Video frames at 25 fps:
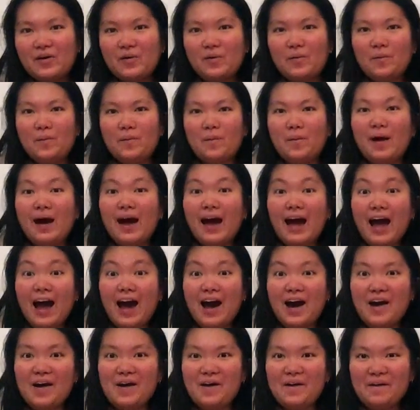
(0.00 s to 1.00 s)

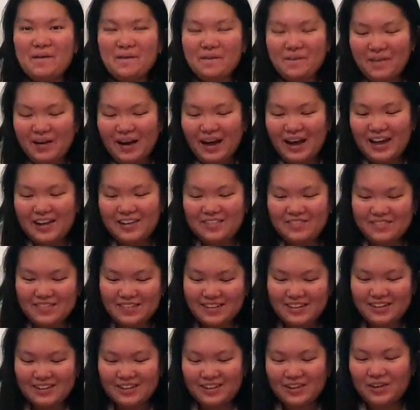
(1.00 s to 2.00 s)
wow, I
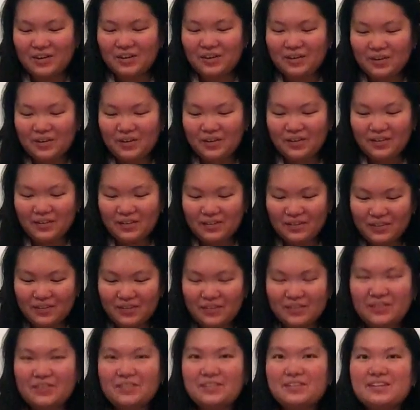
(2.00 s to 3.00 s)
feel
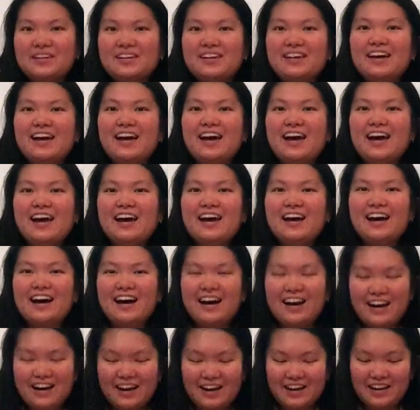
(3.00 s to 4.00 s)
old.
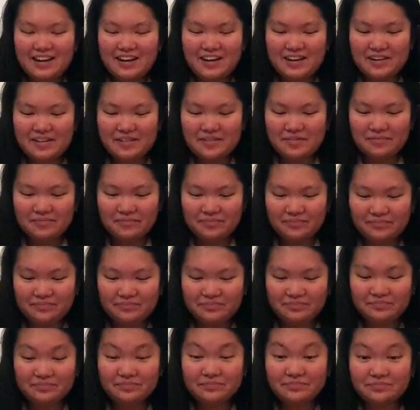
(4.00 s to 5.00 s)

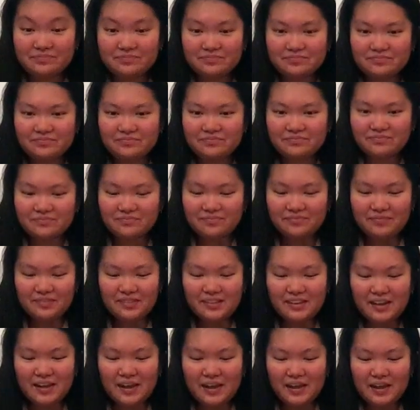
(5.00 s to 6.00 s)

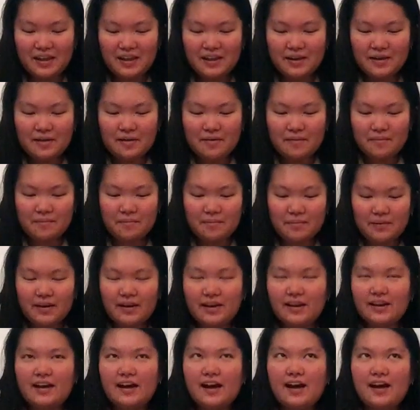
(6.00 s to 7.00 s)

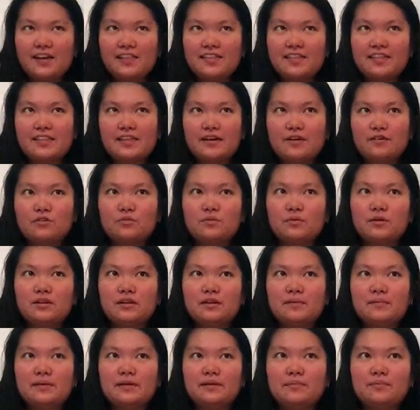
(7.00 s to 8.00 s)
But I think that was one of
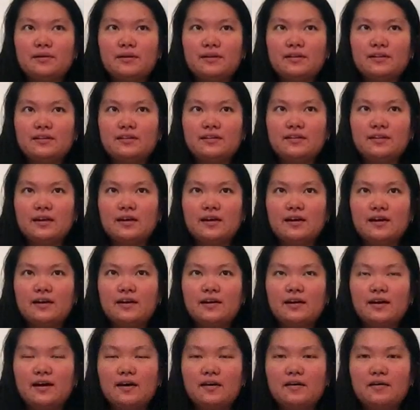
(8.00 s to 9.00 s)
the best presents
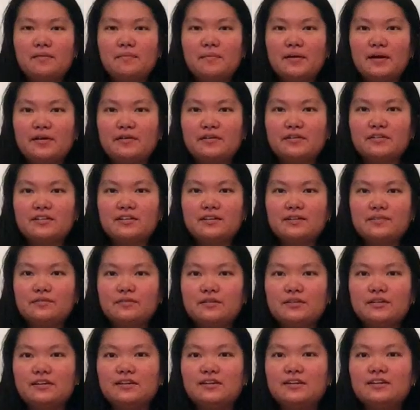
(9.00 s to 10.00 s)
that I received
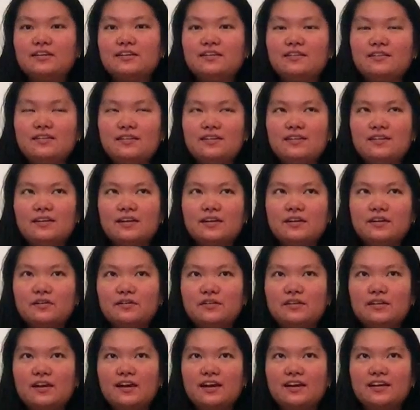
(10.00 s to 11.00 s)
with the
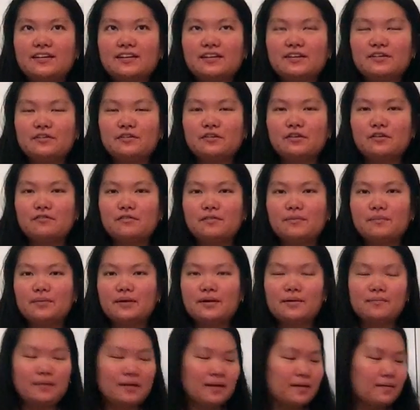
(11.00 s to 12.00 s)
Nintendo DS, because it was so fun
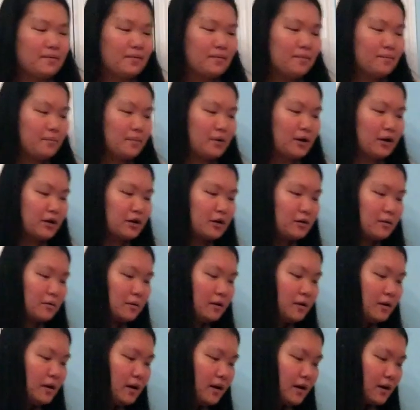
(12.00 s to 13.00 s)
playing like
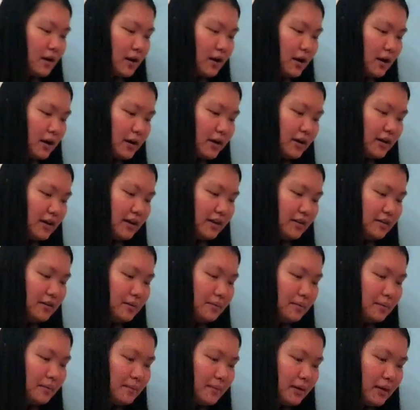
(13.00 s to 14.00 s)
Mario Kart and
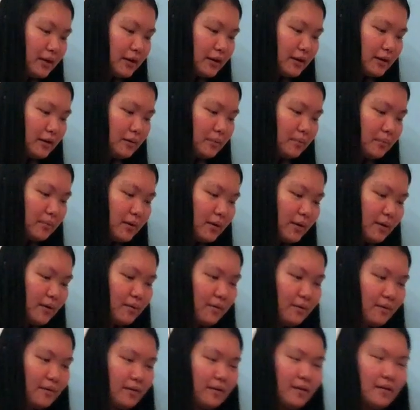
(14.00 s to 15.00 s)
Super Mario
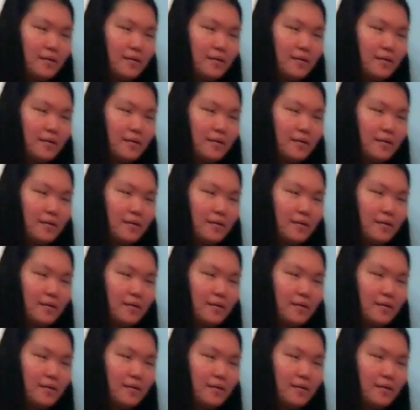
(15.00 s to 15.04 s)
Brothers.